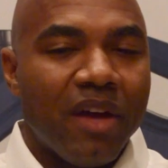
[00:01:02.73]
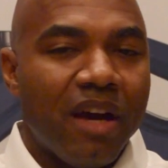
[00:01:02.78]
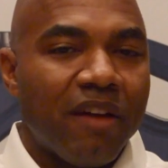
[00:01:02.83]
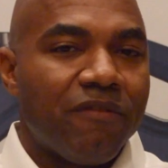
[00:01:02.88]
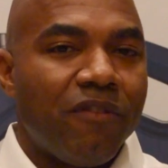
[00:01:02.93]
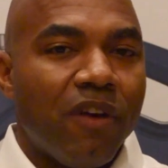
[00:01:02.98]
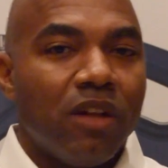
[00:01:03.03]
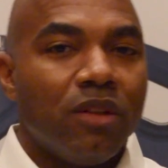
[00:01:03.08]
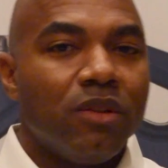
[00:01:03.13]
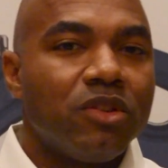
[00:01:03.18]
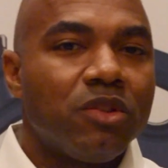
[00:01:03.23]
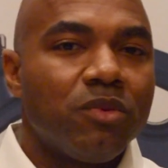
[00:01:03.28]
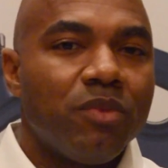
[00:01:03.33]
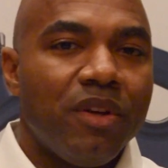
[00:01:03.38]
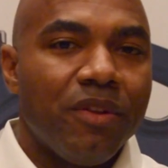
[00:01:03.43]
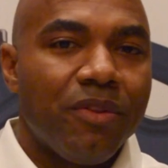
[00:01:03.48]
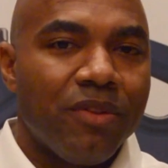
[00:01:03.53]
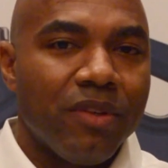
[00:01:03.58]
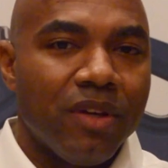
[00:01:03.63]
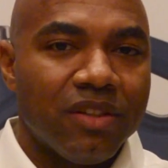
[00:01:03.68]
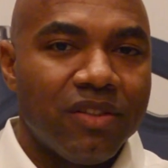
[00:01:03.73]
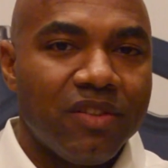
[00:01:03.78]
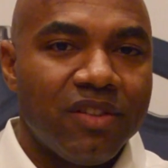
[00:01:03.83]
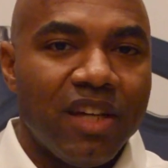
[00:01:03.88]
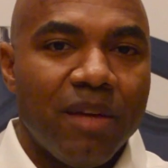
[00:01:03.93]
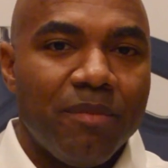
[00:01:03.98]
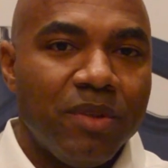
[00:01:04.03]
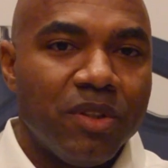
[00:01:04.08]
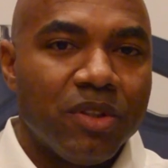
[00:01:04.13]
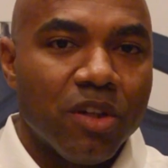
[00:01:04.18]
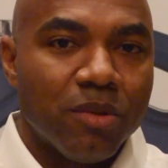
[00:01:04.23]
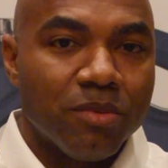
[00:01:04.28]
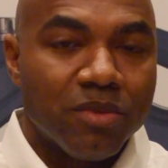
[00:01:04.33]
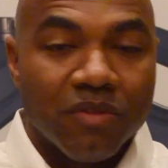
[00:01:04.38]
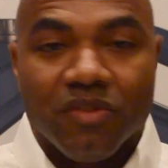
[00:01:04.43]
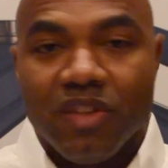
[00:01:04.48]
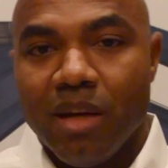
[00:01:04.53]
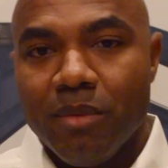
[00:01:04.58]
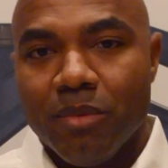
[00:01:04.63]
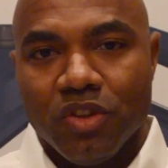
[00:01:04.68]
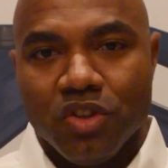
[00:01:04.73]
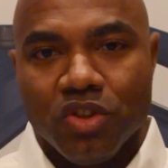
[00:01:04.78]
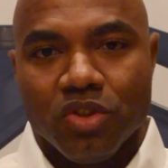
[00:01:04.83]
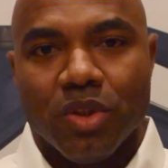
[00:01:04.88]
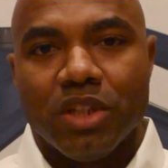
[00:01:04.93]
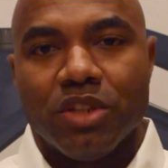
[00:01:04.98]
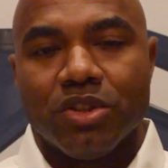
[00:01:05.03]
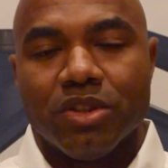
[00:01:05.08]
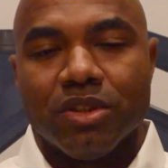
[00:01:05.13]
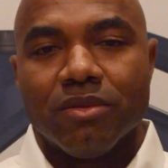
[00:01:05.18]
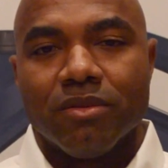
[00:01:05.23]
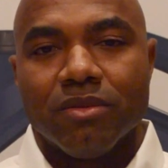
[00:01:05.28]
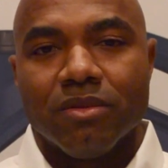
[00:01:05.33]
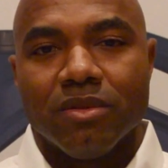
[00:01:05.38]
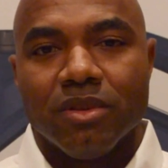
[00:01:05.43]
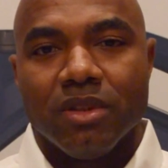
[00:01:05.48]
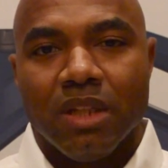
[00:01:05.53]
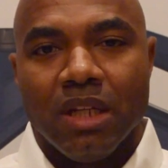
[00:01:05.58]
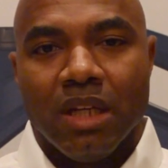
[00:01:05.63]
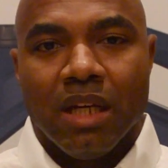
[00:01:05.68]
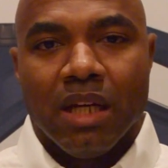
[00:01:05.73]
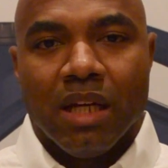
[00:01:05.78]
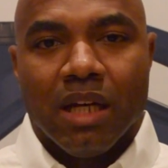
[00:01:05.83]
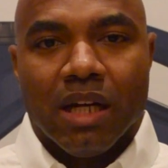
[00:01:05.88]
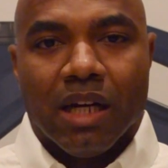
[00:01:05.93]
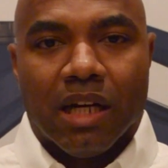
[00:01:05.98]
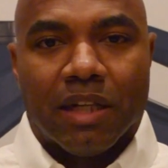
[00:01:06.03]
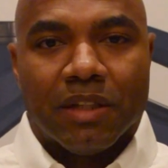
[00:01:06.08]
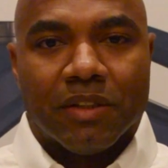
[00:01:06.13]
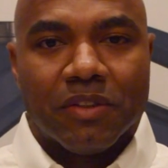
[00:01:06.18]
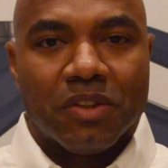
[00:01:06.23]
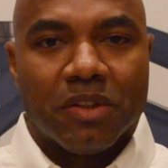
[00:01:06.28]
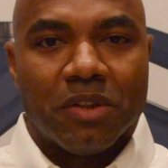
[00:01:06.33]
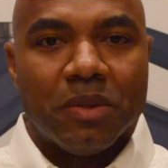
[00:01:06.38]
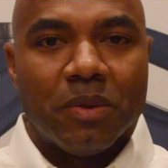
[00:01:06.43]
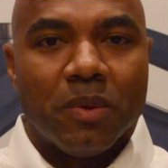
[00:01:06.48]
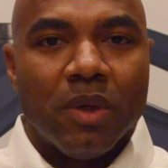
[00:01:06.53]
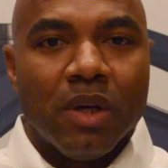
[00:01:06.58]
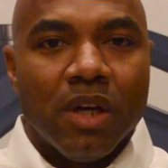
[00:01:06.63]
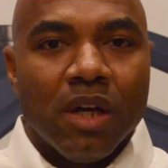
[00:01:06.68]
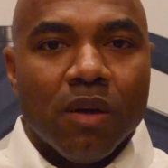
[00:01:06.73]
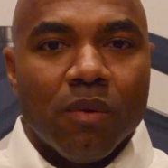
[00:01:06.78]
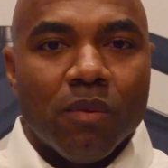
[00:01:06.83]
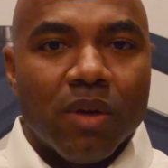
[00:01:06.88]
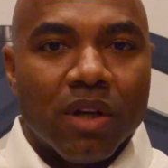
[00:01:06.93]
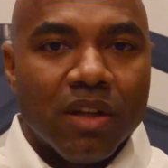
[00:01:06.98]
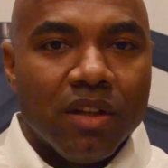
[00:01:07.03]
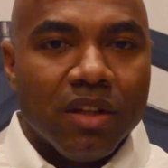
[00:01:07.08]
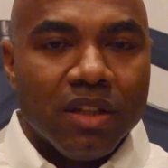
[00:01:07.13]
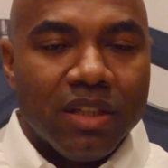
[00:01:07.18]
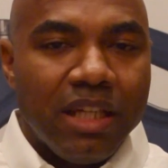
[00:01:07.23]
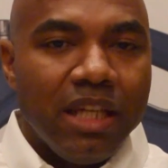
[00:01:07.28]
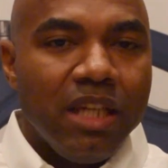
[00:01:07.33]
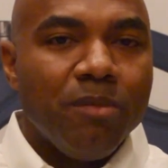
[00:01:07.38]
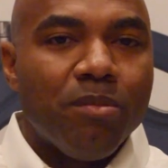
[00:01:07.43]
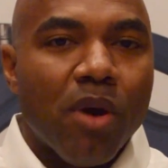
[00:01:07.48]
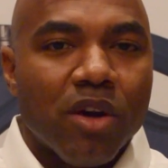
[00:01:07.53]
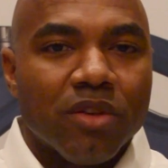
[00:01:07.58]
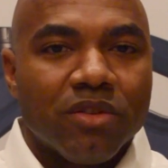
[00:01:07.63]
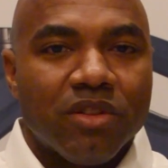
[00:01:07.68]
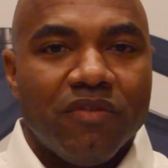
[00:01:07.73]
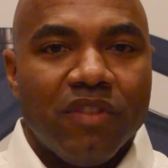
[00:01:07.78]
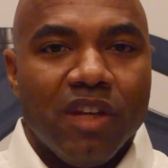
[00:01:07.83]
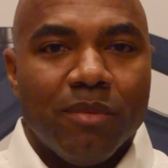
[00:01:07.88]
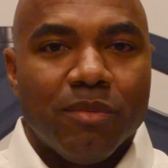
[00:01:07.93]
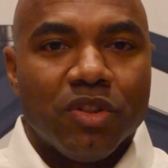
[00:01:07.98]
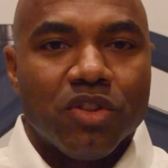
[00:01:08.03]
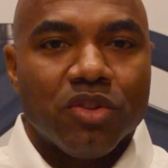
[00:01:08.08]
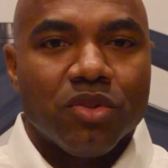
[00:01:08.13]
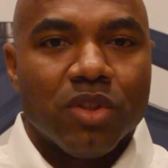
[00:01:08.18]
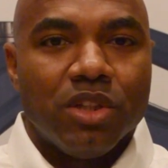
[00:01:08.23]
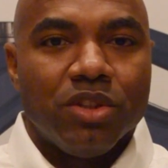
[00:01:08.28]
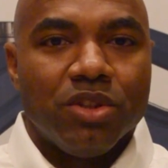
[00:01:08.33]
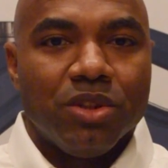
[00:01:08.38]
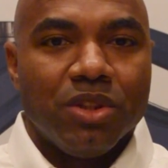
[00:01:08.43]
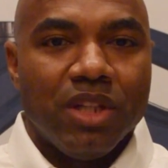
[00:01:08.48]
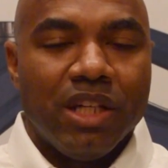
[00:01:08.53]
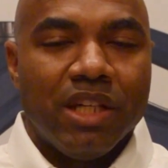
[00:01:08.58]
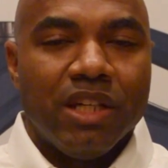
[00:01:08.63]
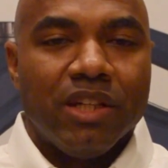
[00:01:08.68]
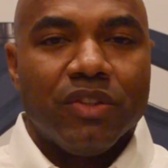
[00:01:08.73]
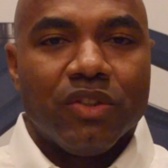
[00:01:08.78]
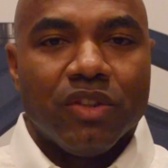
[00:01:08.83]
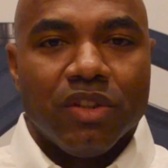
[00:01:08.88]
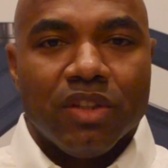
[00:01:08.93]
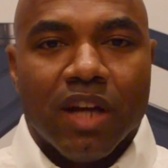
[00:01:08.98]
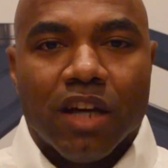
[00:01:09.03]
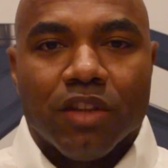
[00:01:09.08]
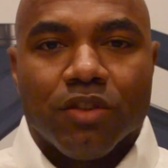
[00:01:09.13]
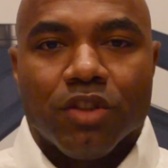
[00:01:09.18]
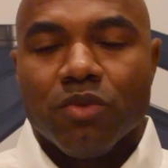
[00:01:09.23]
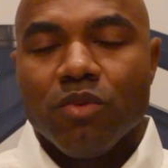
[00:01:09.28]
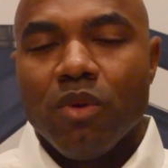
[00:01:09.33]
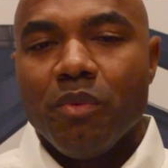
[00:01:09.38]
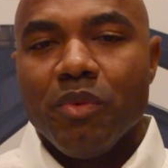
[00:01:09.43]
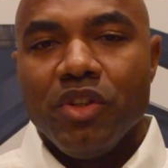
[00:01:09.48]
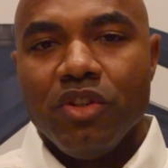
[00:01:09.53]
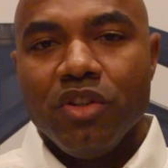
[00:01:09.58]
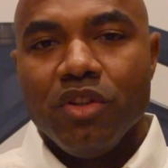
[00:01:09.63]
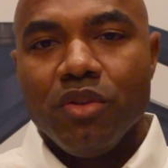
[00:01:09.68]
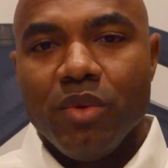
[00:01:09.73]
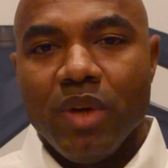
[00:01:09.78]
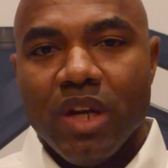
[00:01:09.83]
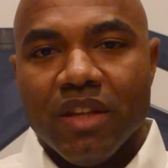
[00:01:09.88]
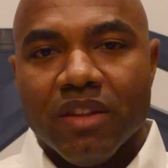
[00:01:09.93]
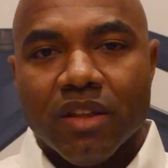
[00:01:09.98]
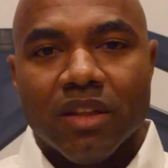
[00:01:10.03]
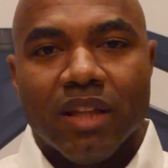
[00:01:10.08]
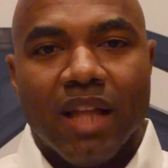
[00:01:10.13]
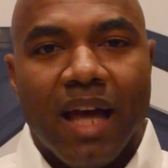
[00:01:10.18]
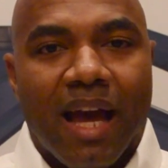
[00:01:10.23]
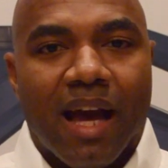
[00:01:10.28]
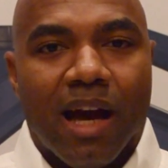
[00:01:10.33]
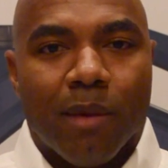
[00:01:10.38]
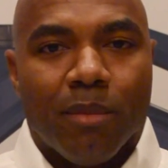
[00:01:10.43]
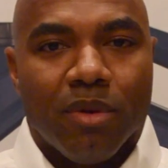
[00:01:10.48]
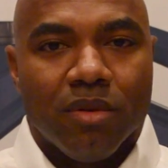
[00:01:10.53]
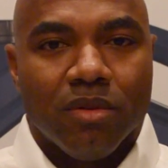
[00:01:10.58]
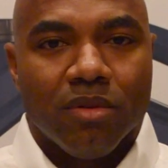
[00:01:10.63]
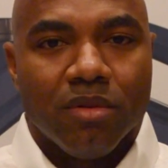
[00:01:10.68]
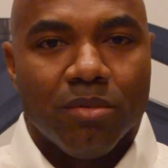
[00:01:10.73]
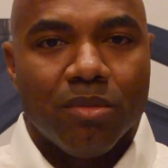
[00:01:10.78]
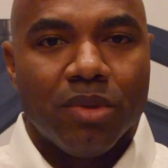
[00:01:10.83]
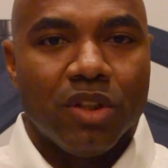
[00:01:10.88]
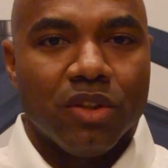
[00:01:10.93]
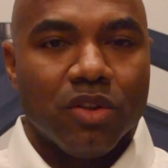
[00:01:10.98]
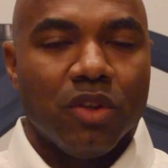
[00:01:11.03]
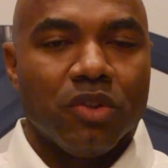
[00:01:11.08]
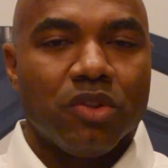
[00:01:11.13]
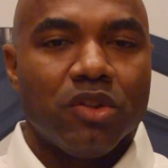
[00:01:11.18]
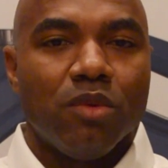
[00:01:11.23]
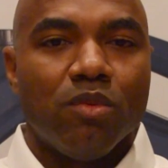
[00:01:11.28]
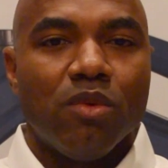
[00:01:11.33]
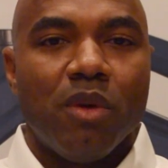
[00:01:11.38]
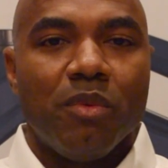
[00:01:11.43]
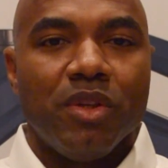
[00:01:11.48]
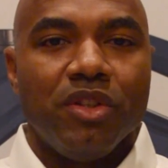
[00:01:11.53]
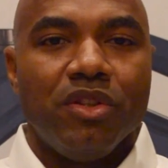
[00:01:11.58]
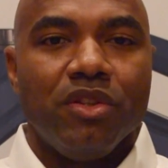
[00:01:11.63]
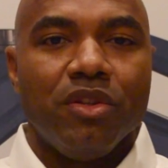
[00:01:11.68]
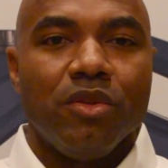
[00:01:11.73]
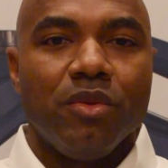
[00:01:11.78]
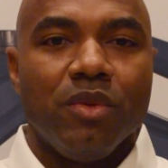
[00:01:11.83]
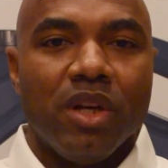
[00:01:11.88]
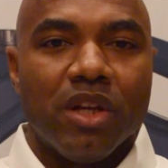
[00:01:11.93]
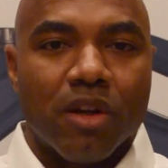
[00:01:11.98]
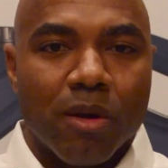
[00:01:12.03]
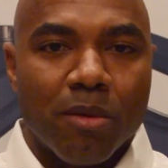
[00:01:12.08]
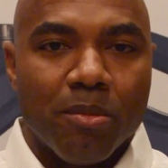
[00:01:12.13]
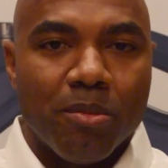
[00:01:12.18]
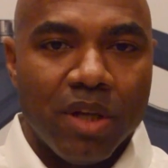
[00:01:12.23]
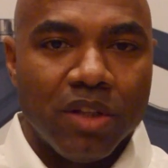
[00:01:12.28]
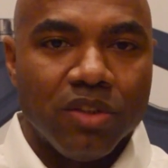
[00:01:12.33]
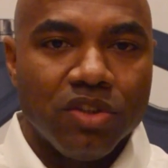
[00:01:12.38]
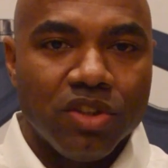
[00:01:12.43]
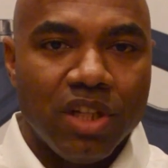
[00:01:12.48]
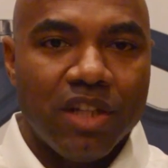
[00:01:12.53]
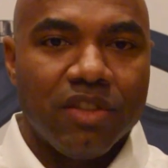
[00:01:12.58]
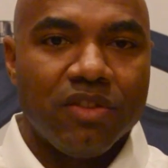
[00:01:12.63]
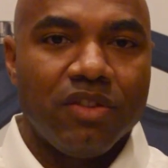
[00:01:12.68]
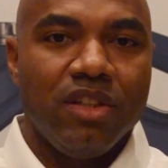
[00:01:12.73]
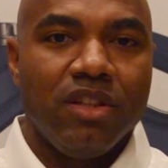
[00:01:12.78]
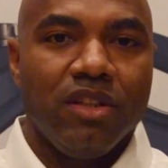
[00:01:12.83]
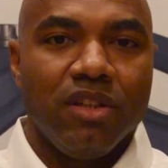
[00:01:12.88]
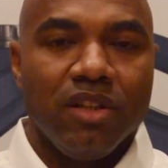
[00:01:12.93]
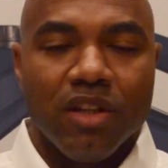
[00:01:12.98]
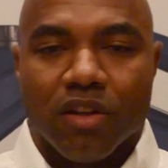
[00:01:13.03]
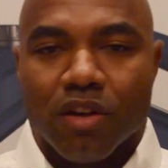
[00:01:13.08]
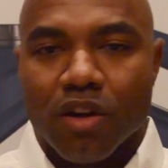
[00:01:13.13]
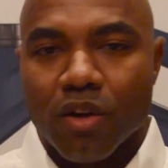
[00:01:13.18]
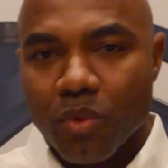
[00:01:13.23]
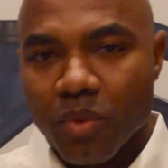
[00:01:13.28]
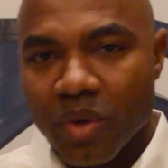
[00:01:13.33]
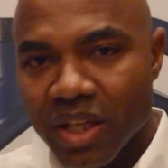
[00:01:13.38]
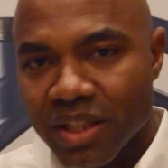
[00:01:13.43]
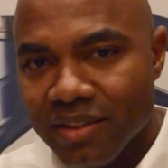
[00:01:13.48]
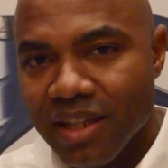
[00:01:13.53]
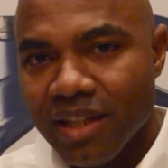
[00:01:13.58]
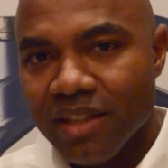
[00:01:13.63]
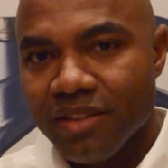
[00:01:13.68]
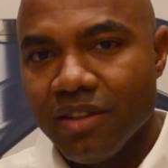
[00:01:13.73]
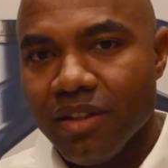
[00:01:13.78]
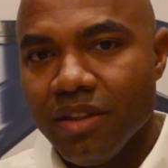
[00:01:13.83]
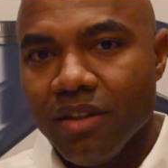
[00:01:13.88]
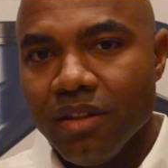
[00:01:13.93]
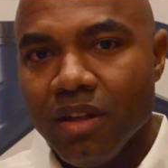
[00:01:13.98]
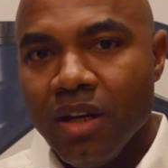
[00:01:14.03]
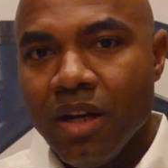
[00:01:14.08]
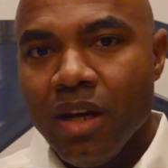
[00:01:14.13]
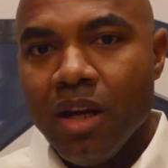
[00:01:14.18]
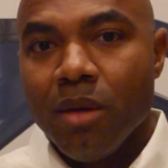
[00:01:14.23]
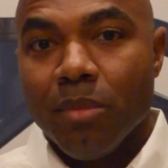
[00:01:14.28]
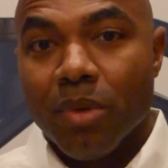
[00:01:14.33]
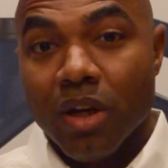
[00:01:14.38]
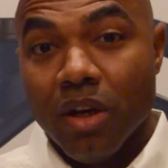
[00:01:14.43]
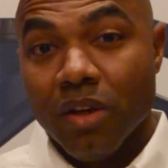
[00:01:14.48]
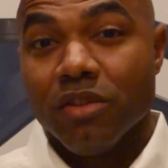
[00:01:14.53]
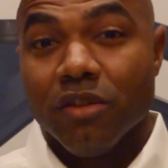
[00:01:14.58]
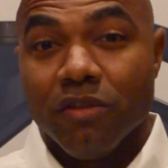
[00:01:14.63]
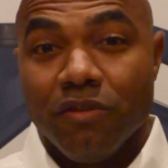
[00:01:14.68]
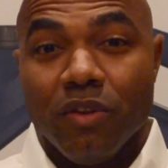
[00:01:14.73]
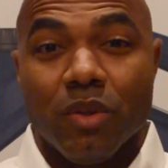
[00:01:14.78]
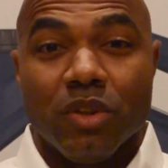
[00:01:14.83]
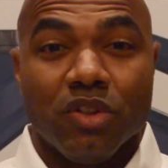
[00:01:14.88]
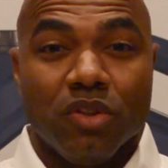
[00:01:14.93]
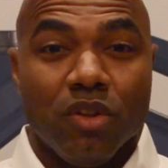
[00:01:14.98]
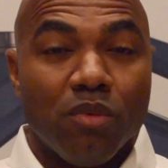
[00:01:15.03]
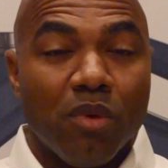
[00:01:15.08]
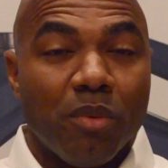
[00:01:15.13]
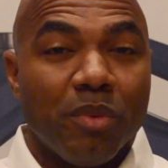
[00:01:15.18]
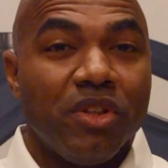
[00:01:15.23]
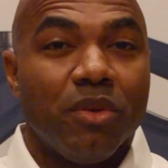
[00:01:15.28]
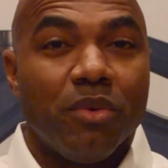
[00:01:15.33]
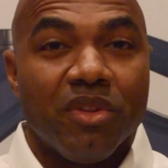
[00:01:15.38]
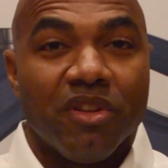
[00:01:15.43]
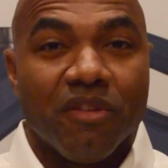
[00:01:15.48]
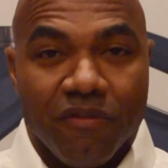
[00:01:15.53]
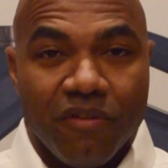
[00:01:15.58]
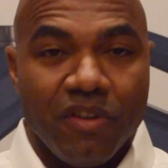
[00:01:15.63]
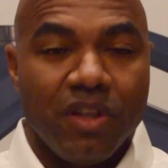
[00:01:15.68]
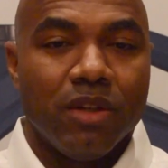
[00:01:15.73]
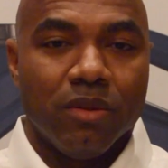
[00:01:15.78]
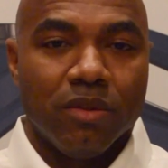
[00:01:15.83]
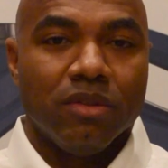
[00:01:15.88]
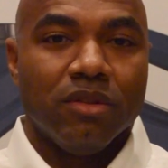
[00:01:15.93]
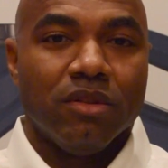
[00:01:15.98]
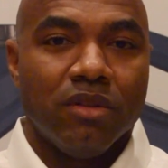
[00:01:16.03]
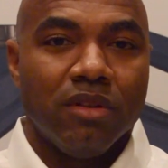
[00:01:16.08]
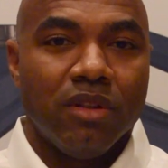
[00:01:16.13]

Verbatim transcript: that follows with a step in terms of demonstration. Uh, so one of the key parts of demonstration is not just what we do in the lab, but it's also what we do in our bench testing, in our rig testing, but also focused on what we do in the field.